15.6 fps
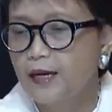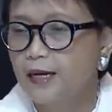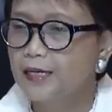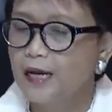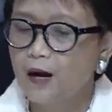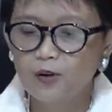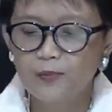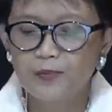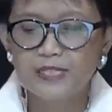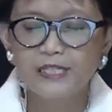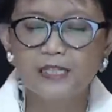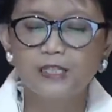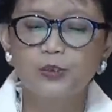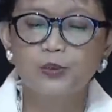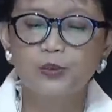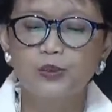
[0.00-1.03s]
And our
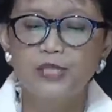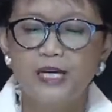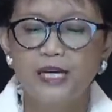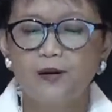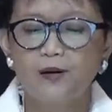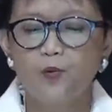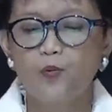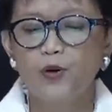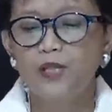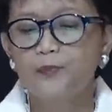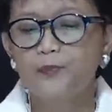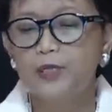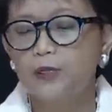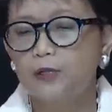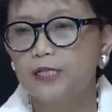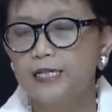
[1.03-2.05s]
meeting today will
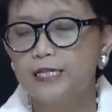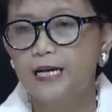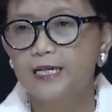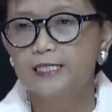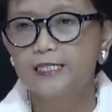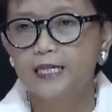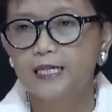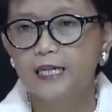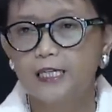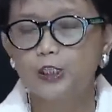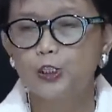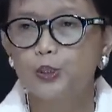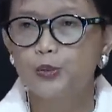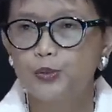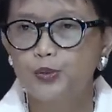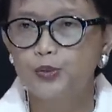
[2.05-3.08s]
be organized in
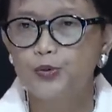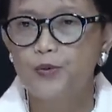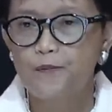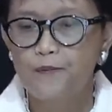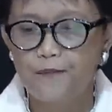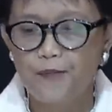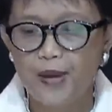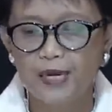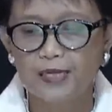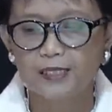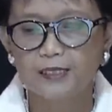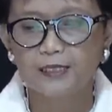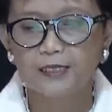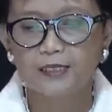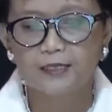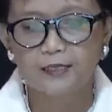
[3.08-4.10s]
two
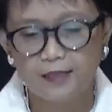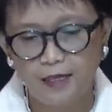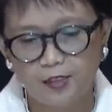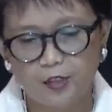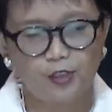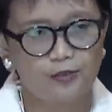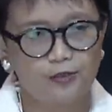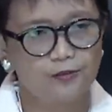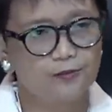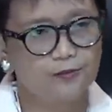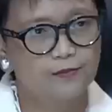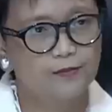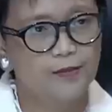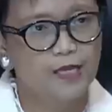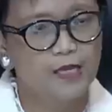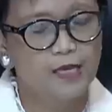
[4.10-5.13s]
main sessions.
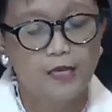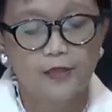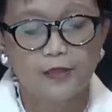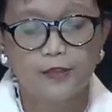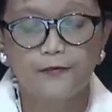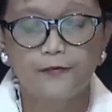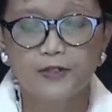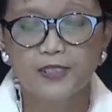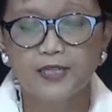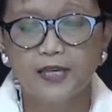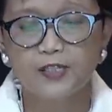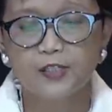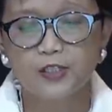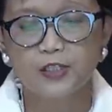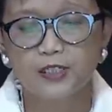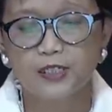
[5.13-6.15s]
The first
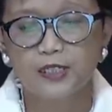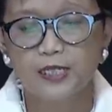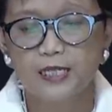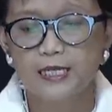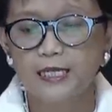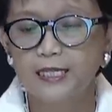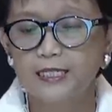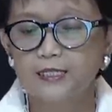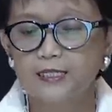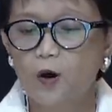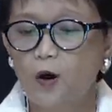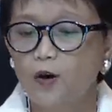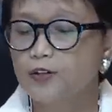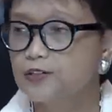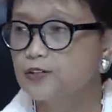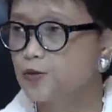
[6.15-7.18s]
session is
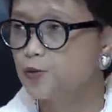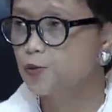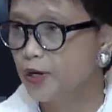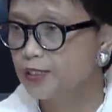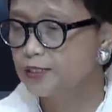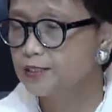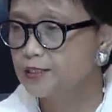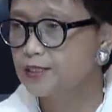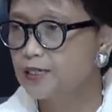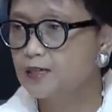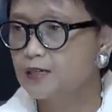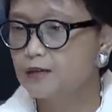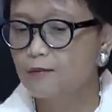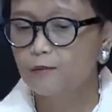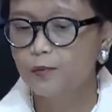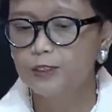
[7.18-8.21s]
on
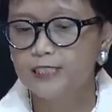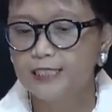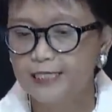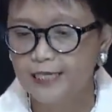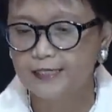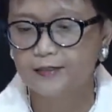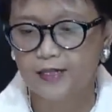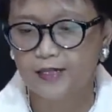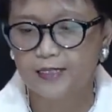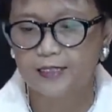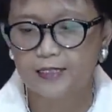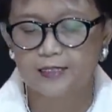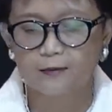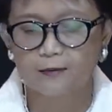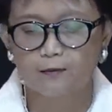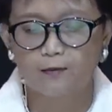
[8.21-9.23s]
strengthening
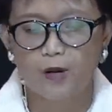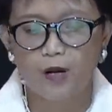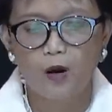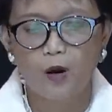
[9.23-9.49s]
multilateralism,